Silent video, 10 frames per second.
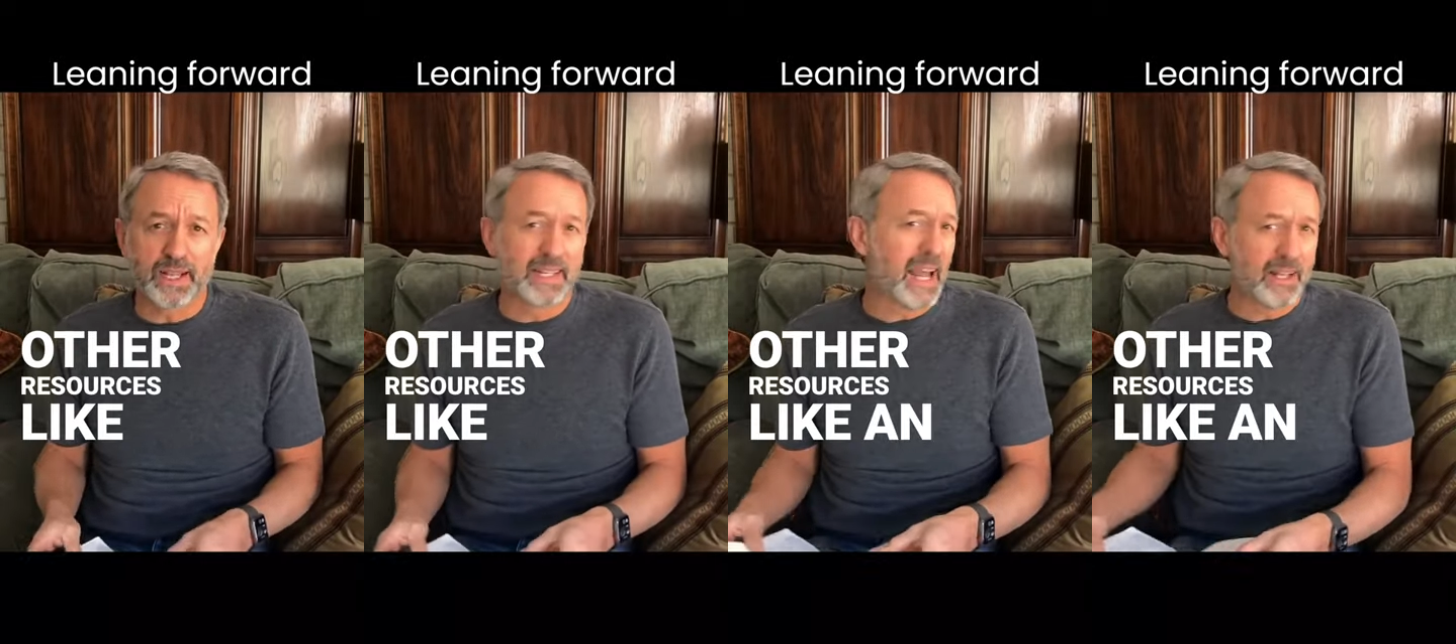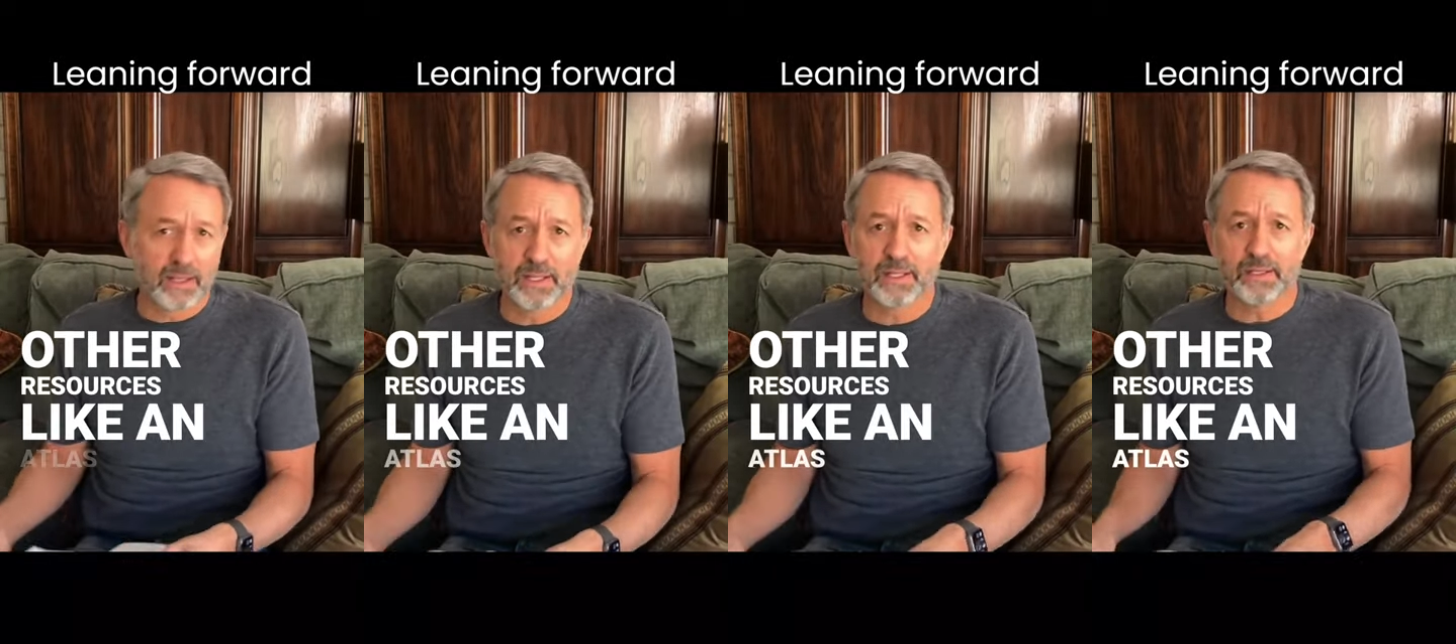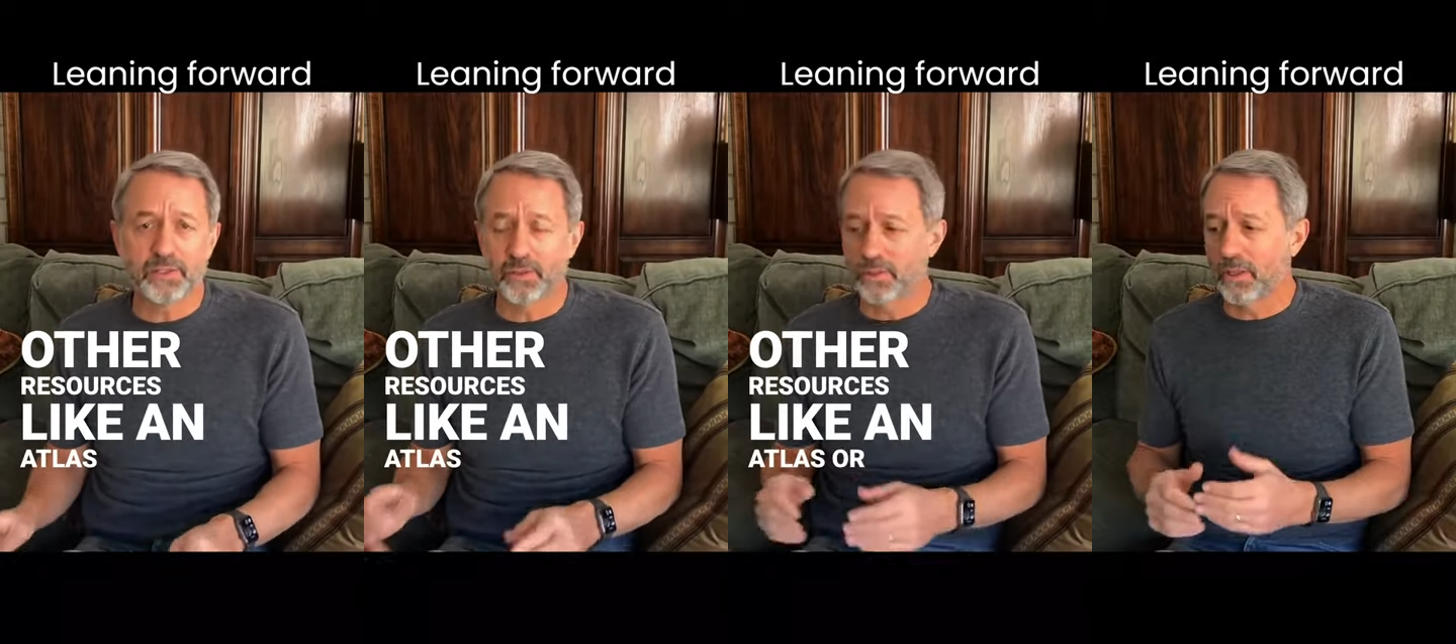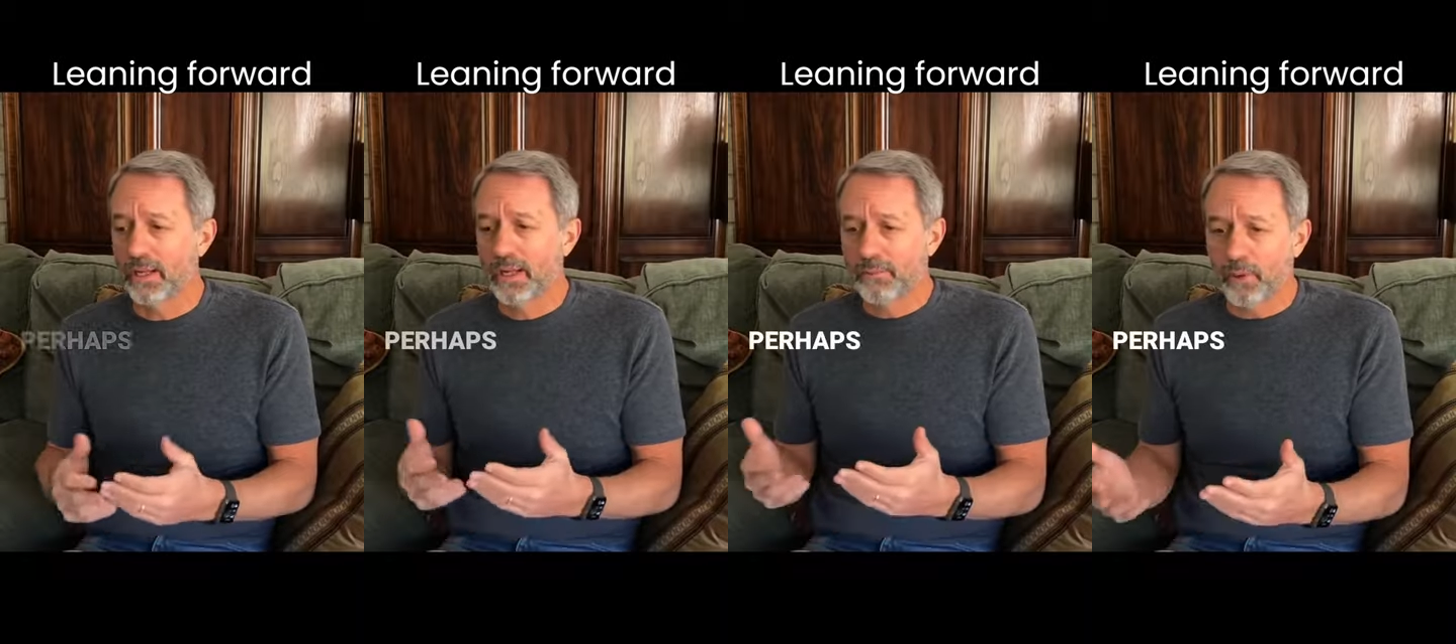like an atlas
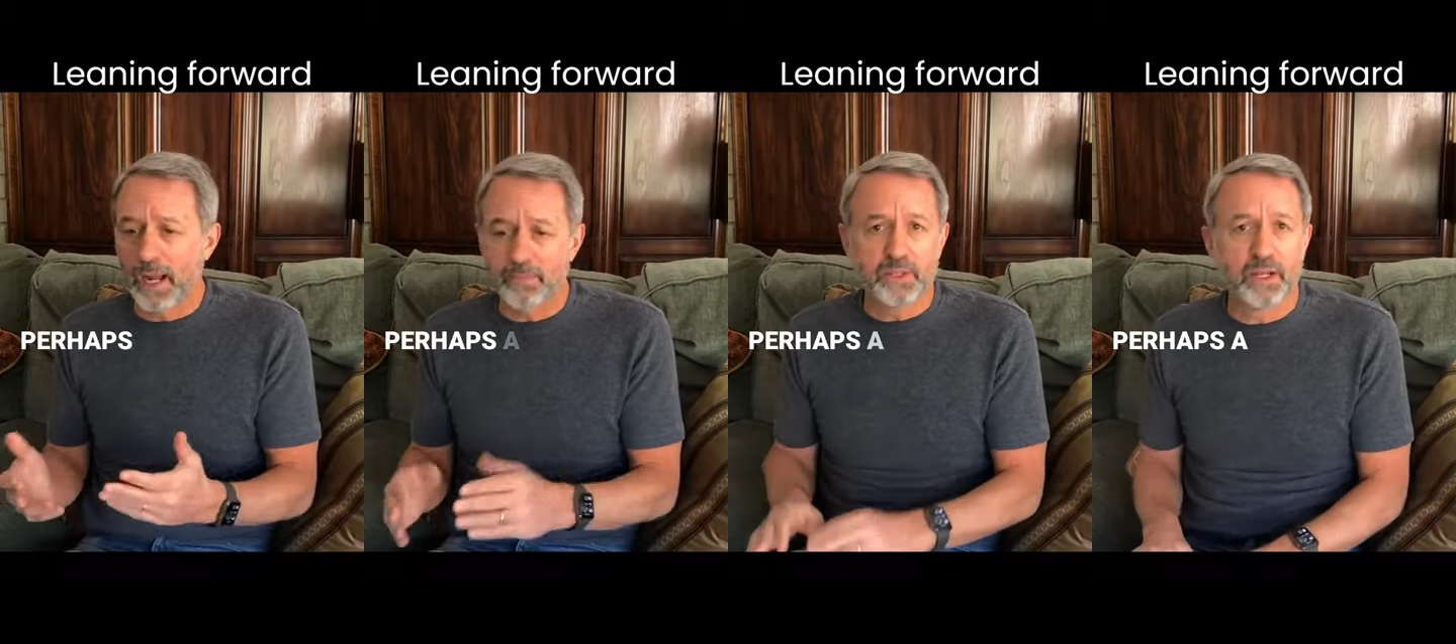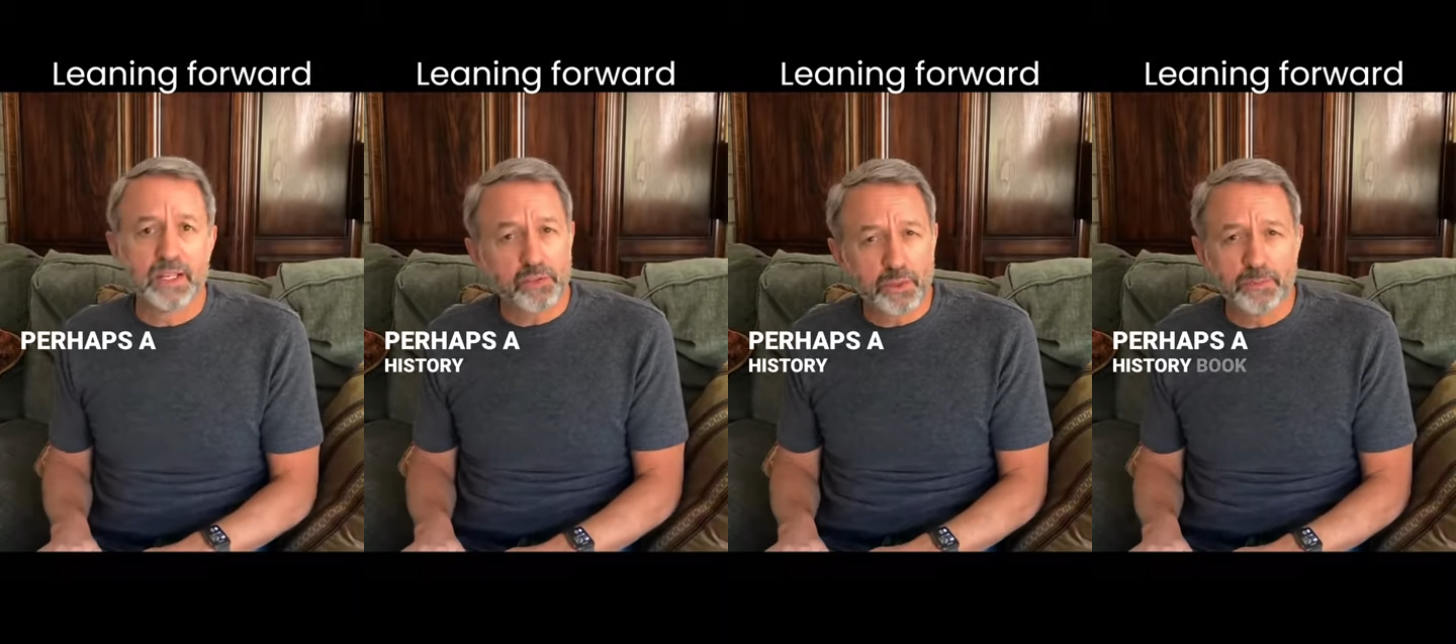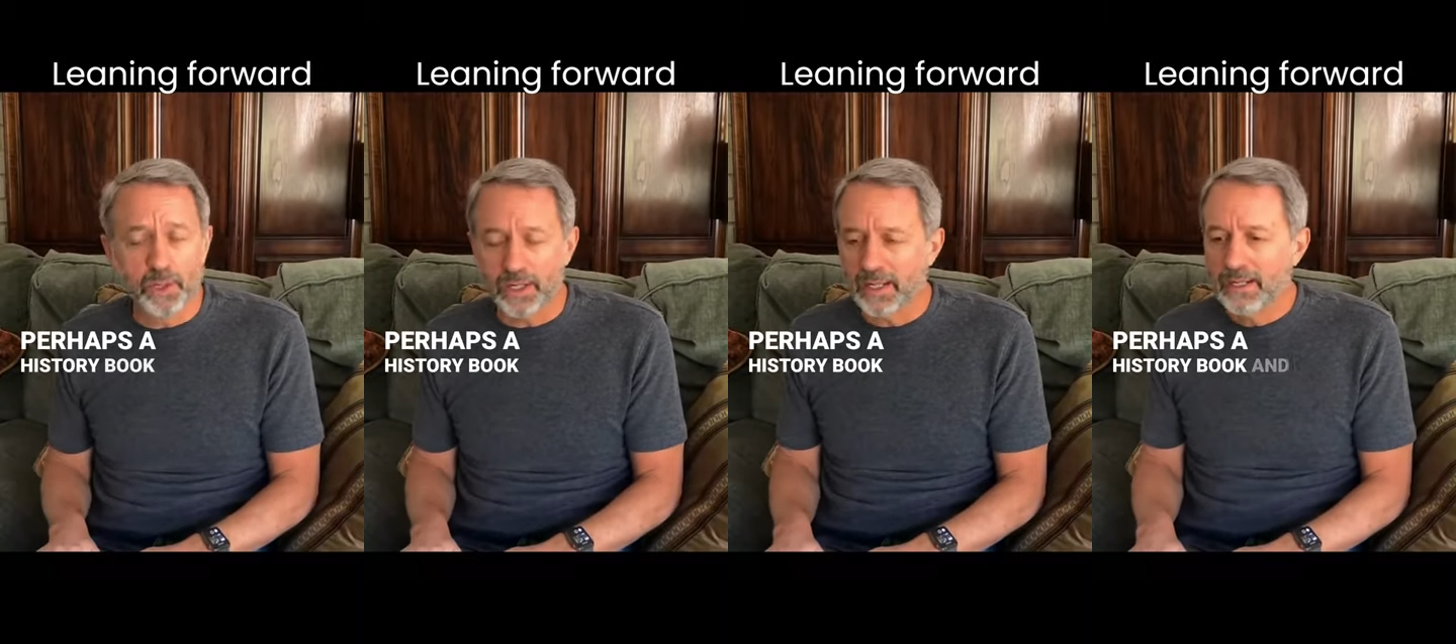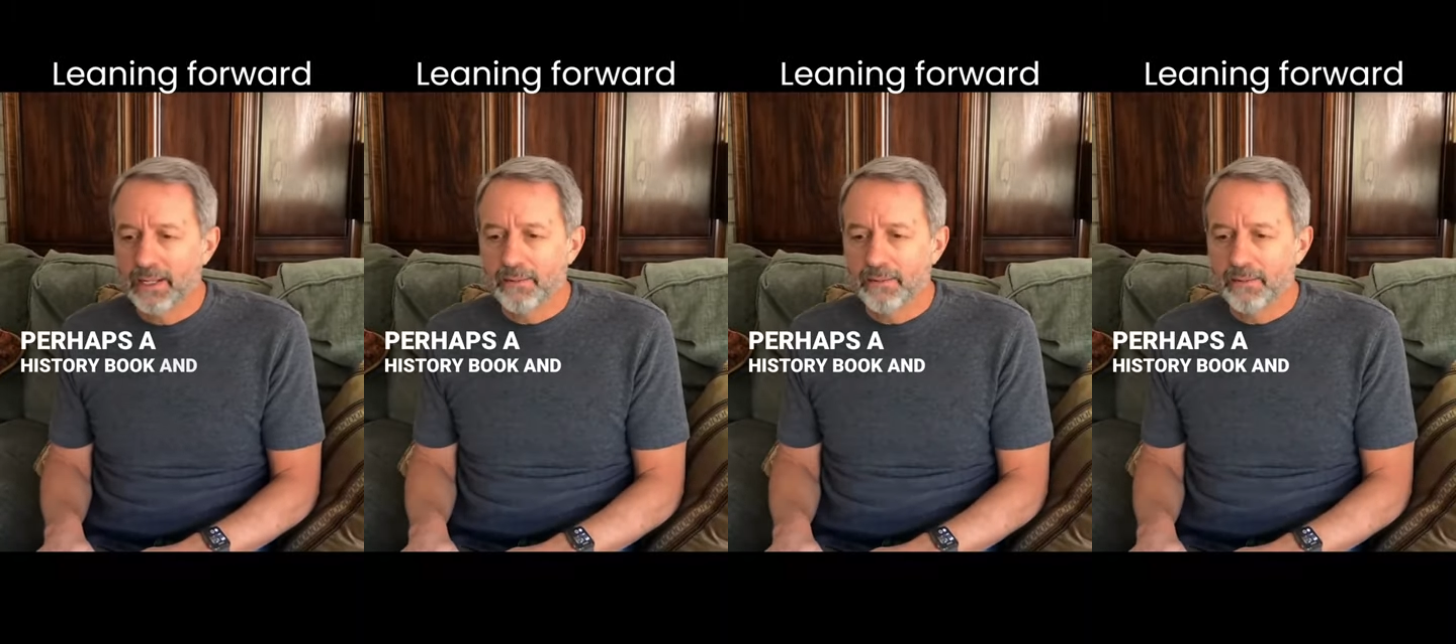or perhaps a history book.